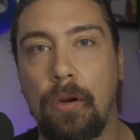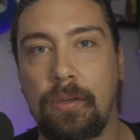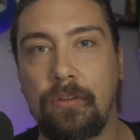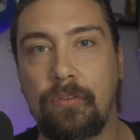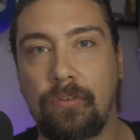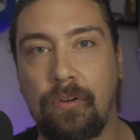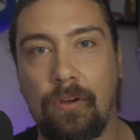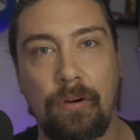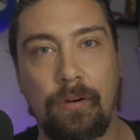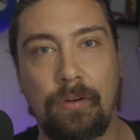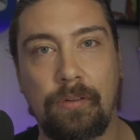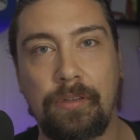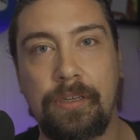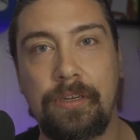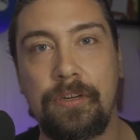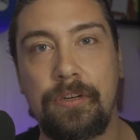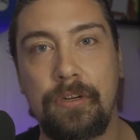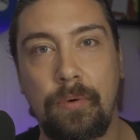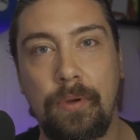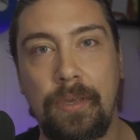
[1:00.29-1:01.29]
is currently
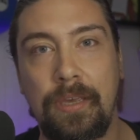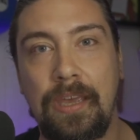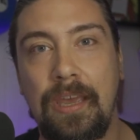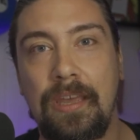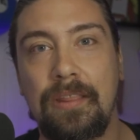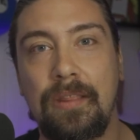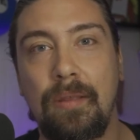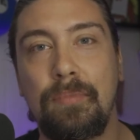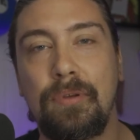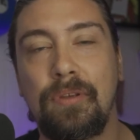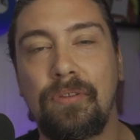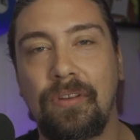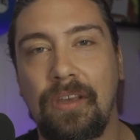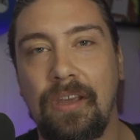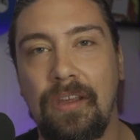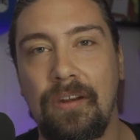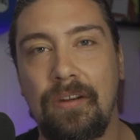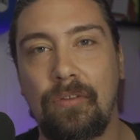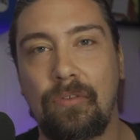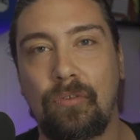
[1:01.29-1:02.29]
doing in the music
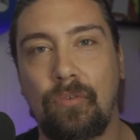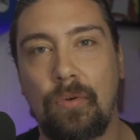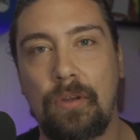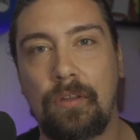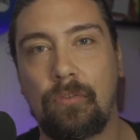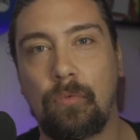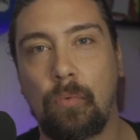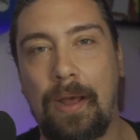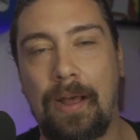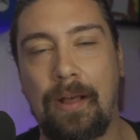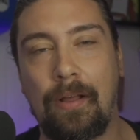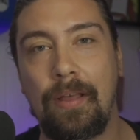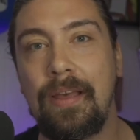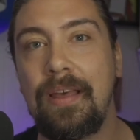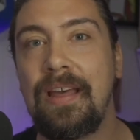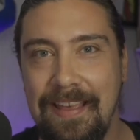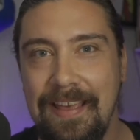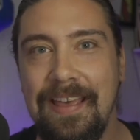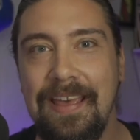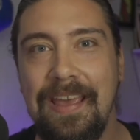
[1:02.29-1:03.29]
industry as well.
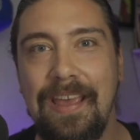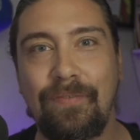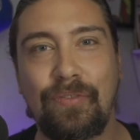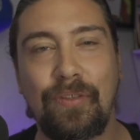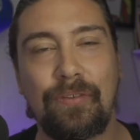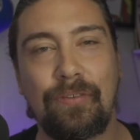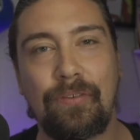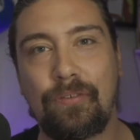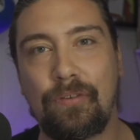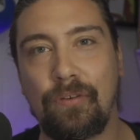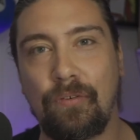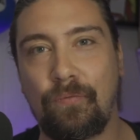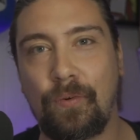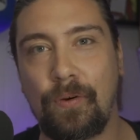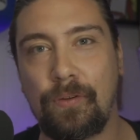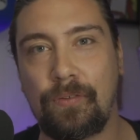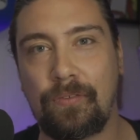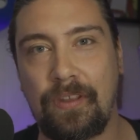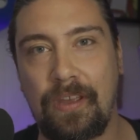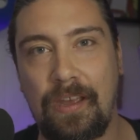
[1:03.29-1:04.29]
If this is your
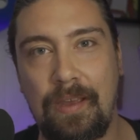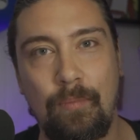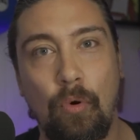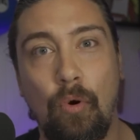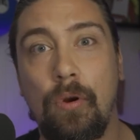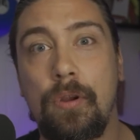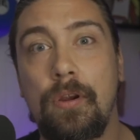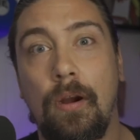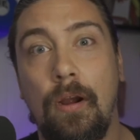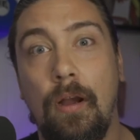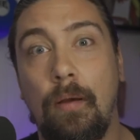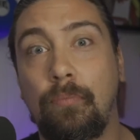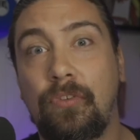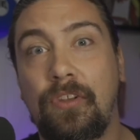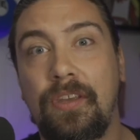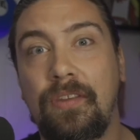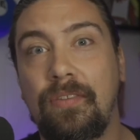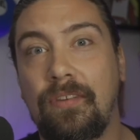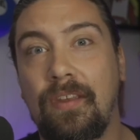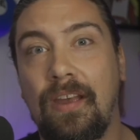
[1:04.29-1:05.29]
first time or your
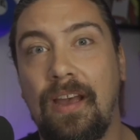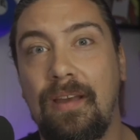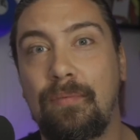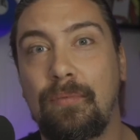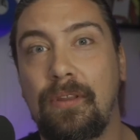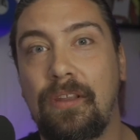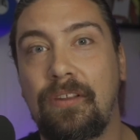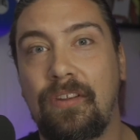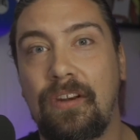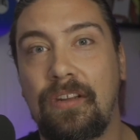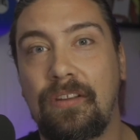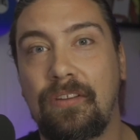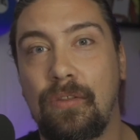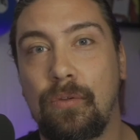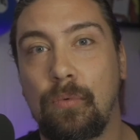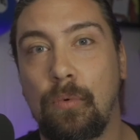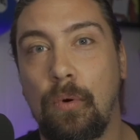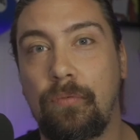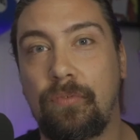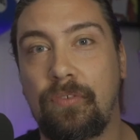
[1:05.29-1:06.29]
umpteenth time listening to
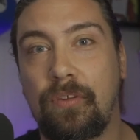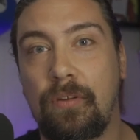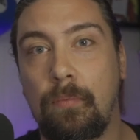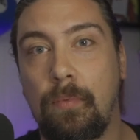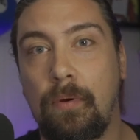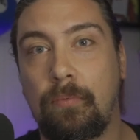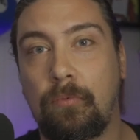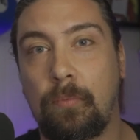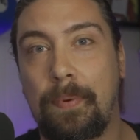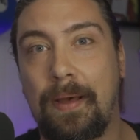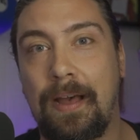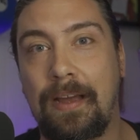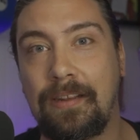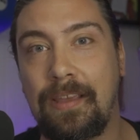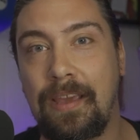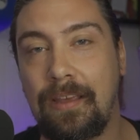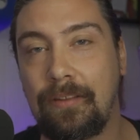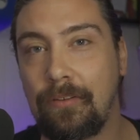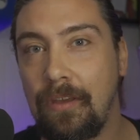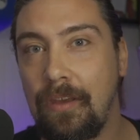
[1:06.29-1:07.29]
the Ropes N Riffs
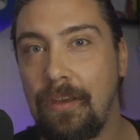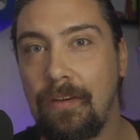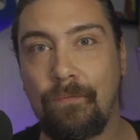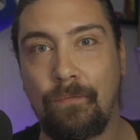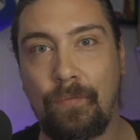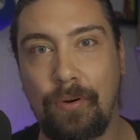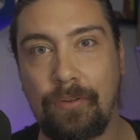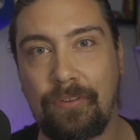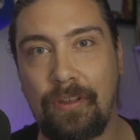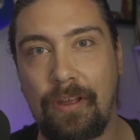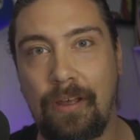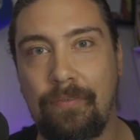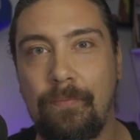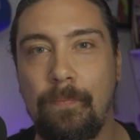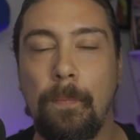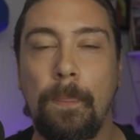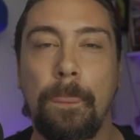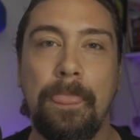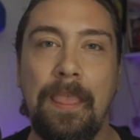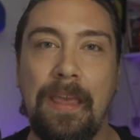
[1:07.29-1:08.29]
podcast, first off,
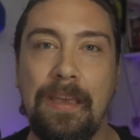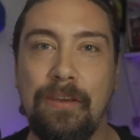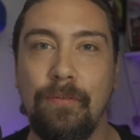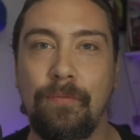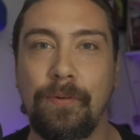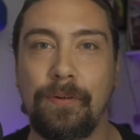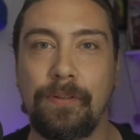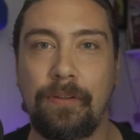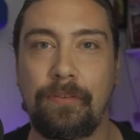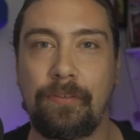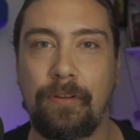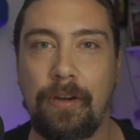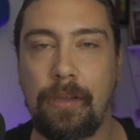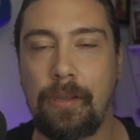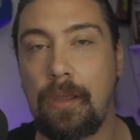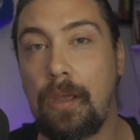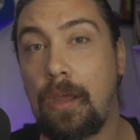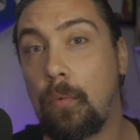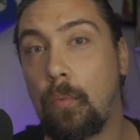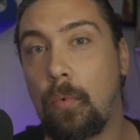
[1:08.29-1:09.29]
thank you for
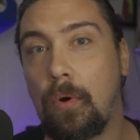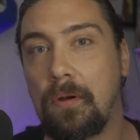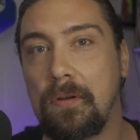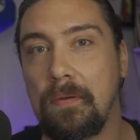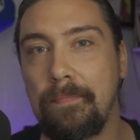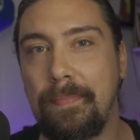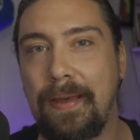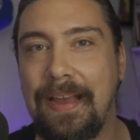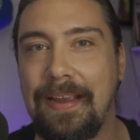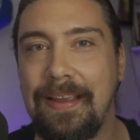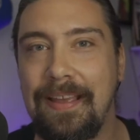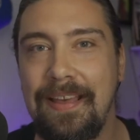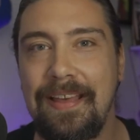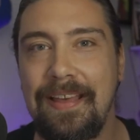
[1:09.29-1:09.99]
listening and welcome back.